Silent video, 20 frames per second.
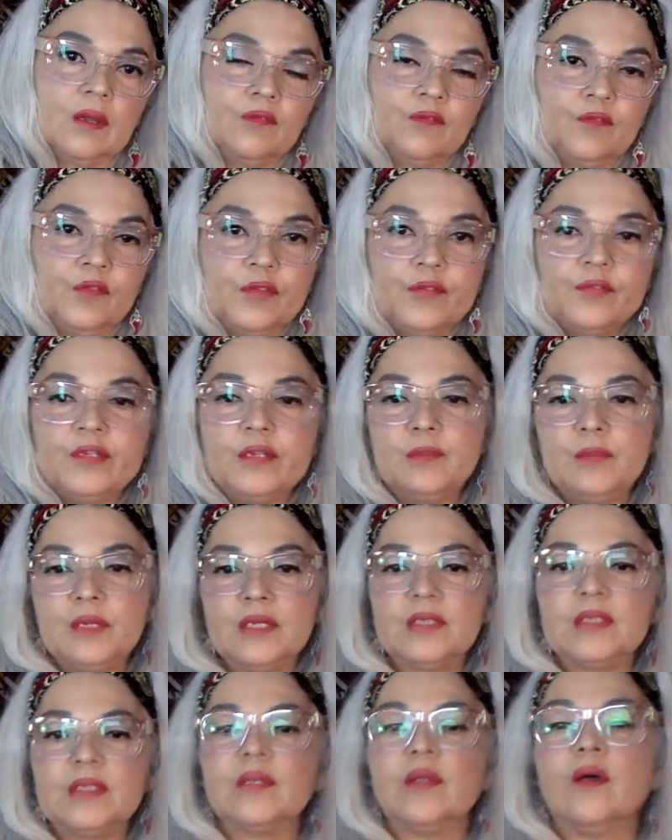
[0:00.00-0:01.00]
50
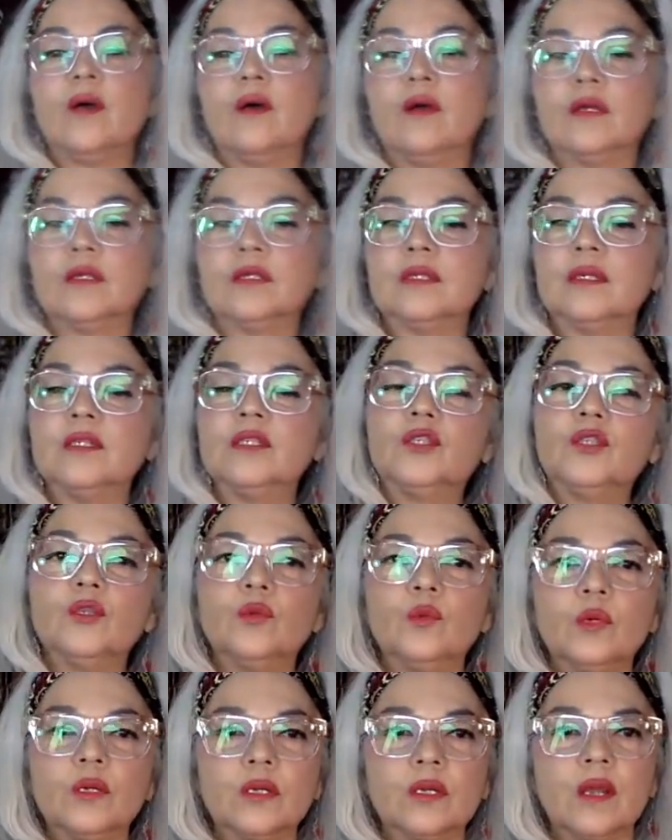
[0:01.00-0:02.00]
minutes long. So I
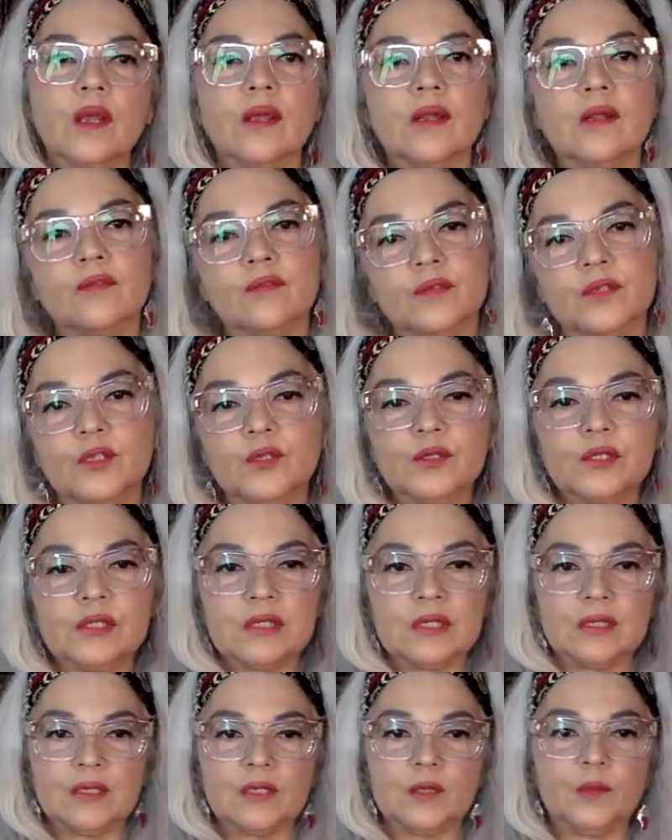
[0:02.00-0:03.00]
do want to kind of reduce
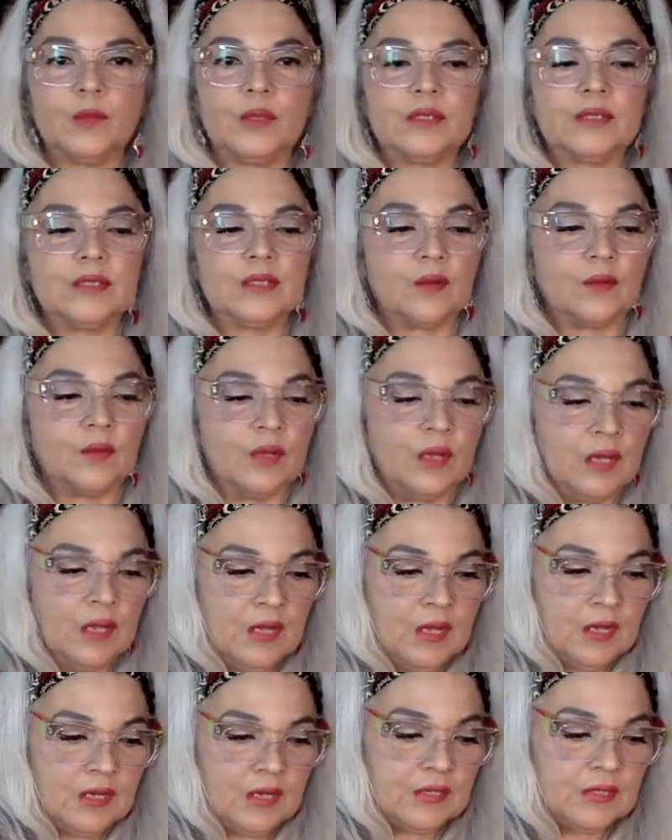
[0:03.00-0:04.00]
it a little bit so
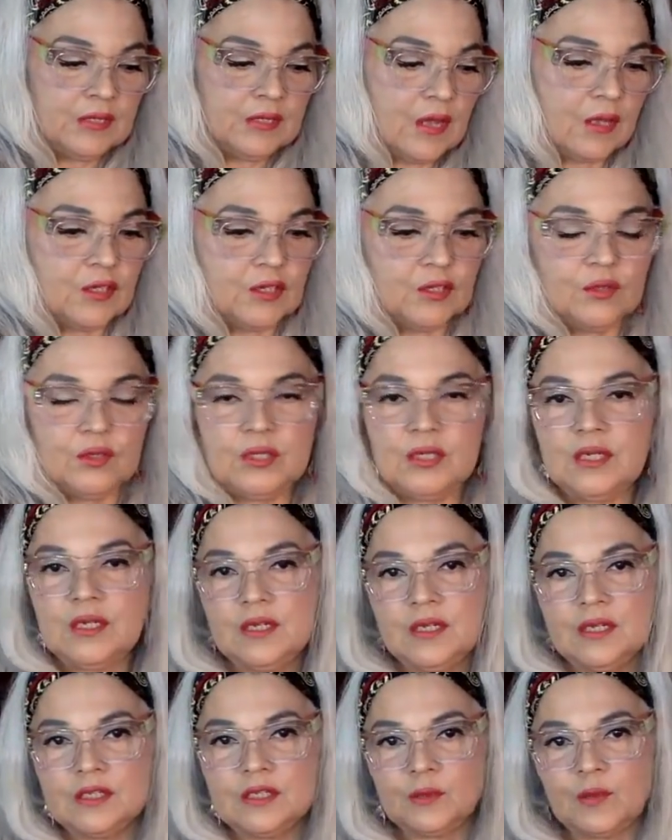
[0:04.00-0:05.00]
it's not too
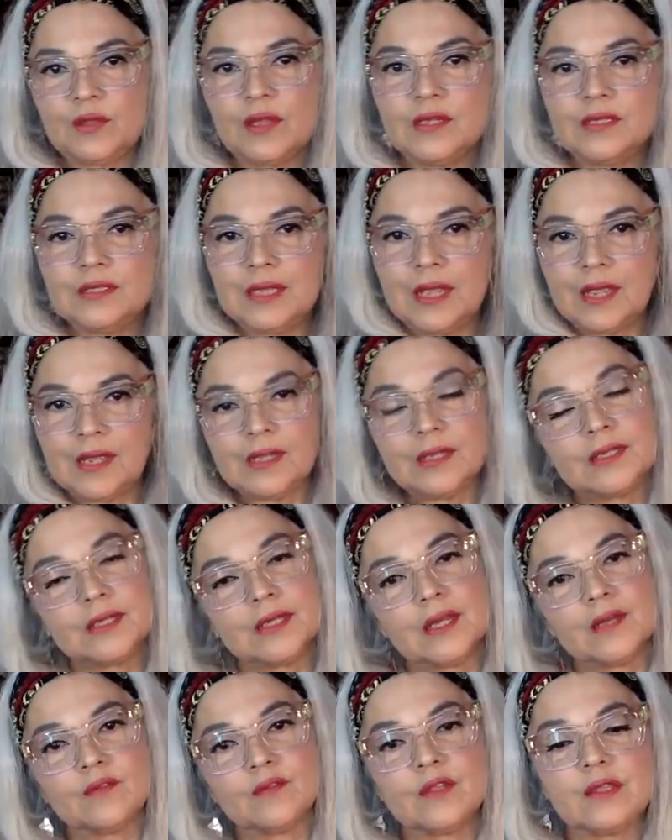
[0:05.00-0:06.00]
tedious with untangling
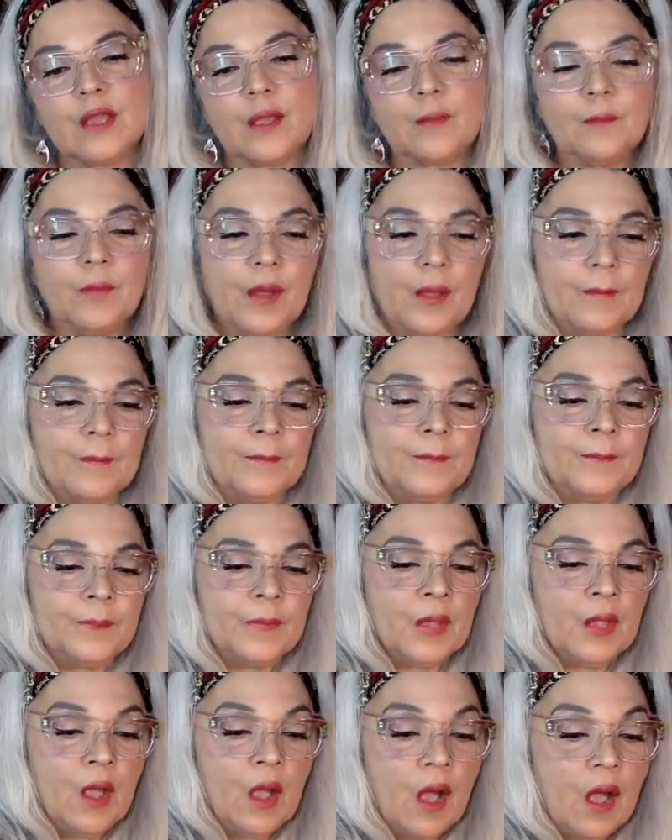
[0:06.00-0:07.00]
everything. But
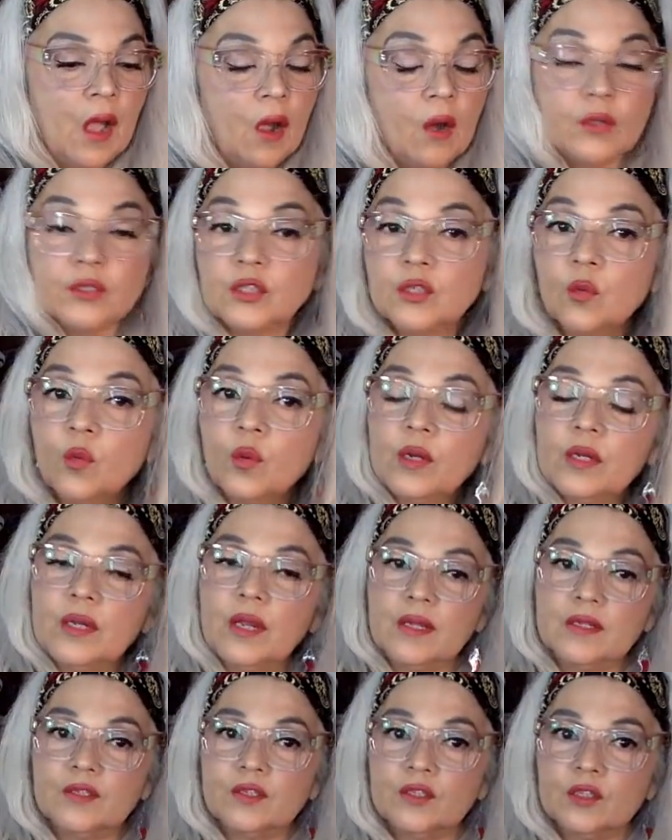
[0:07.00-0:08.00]
I also wanted to
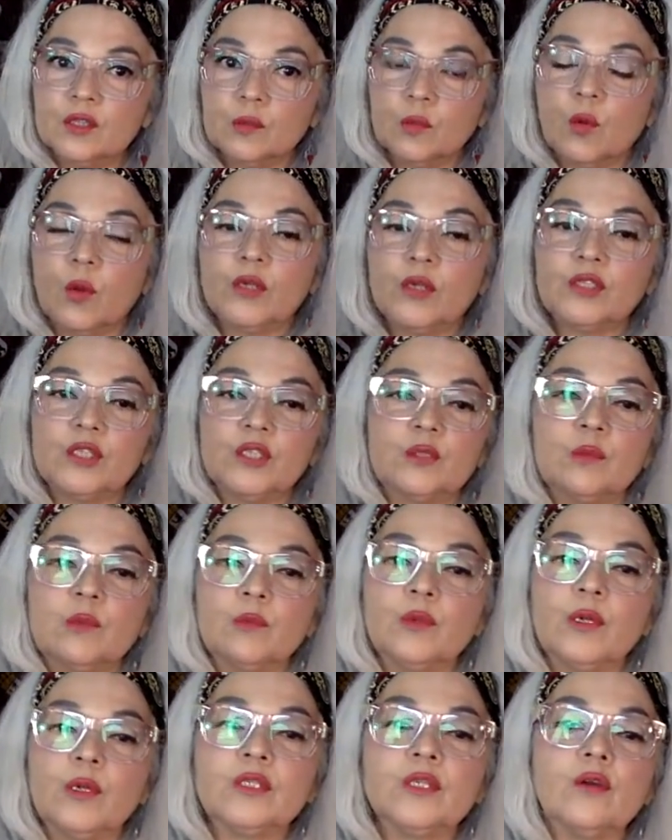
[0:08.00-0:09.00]
answer some questions.
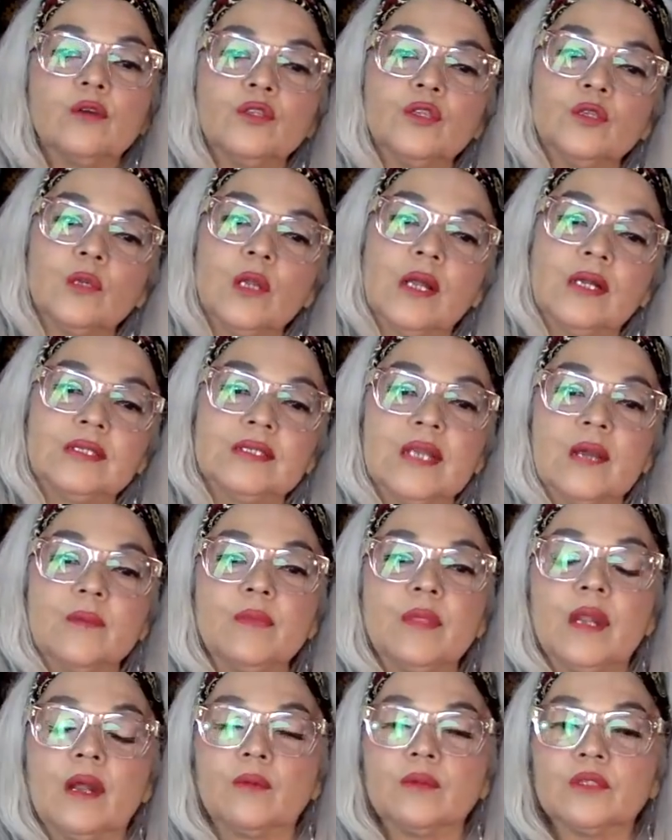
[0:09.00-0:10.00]
Remember I told you last time
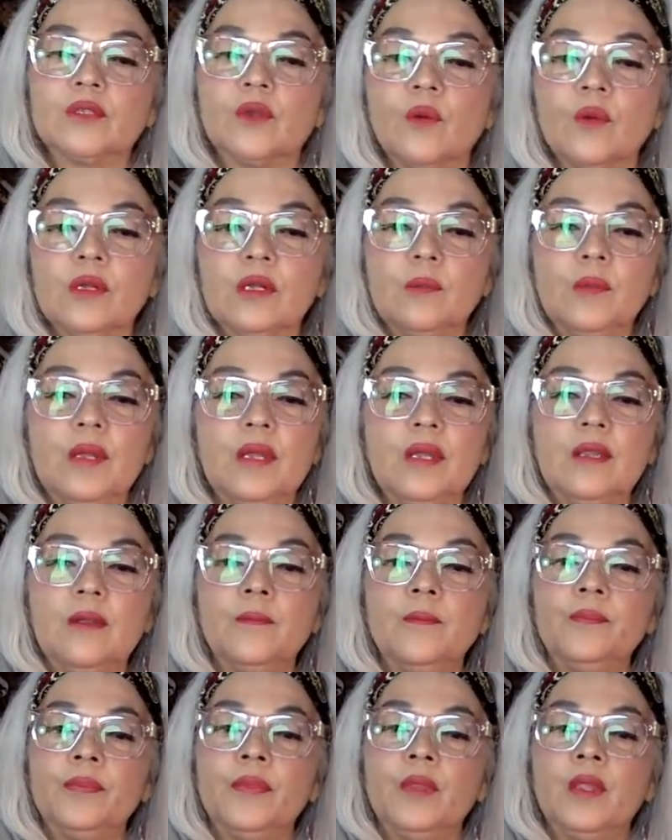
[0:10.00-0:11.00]
that I was going to be
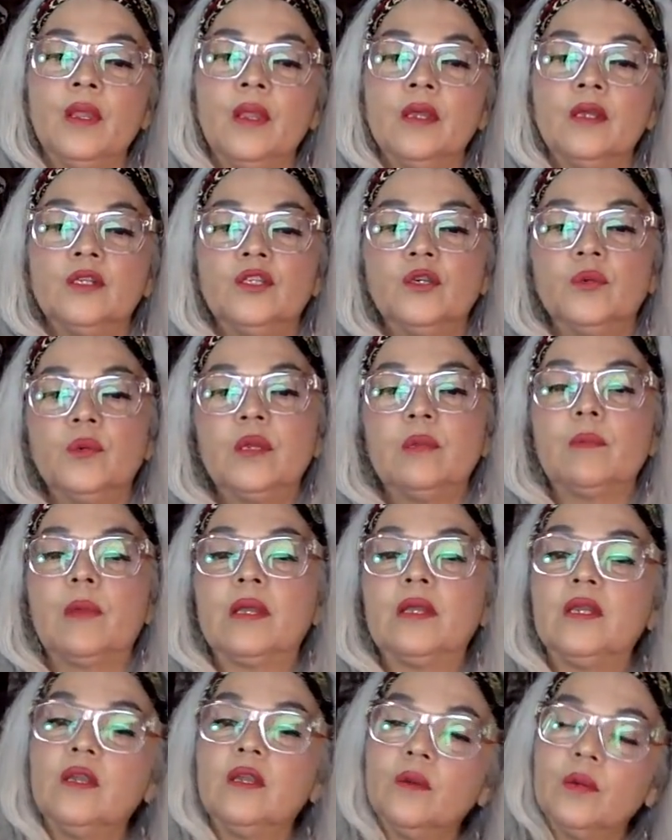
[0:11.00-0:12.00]
doing my
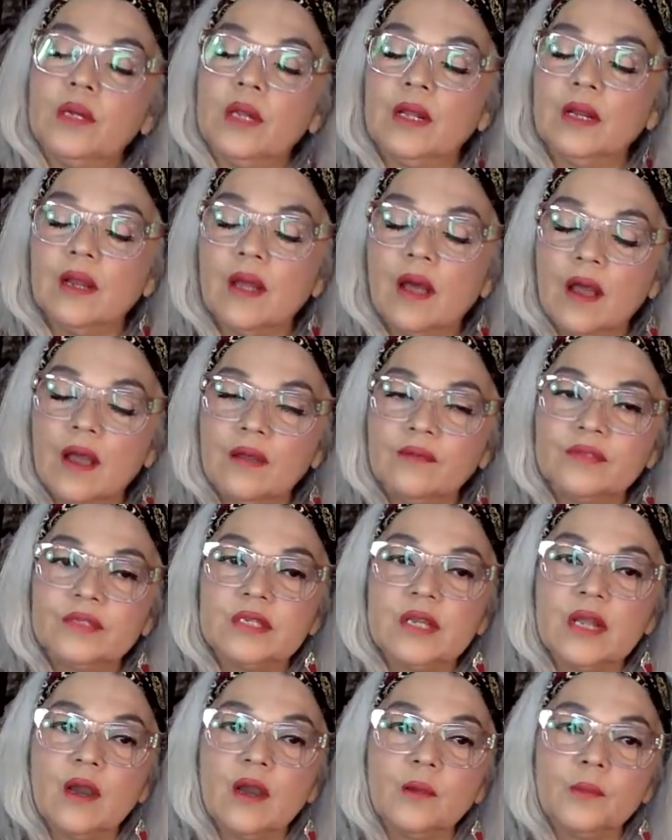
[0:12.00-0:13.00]
Q&A lives
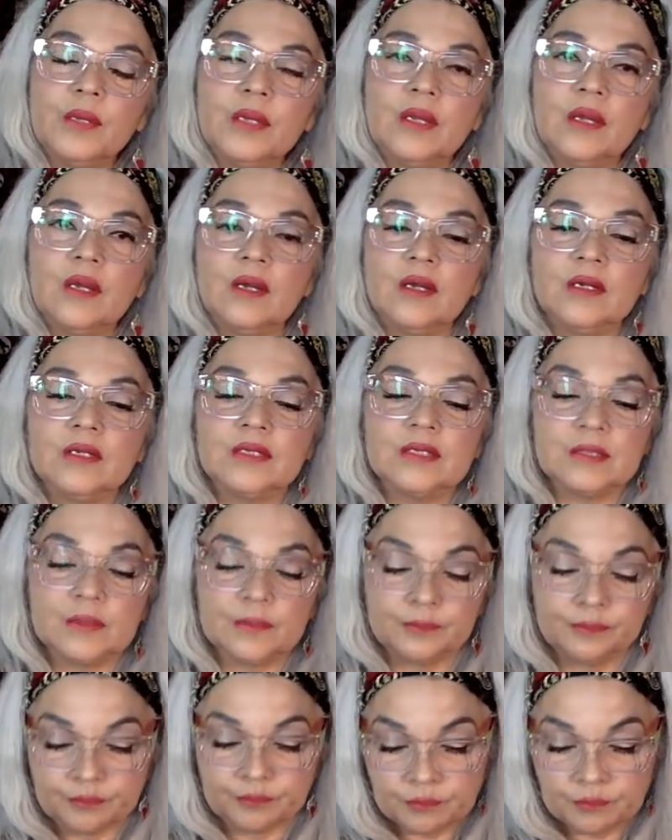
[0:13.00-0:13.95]
now because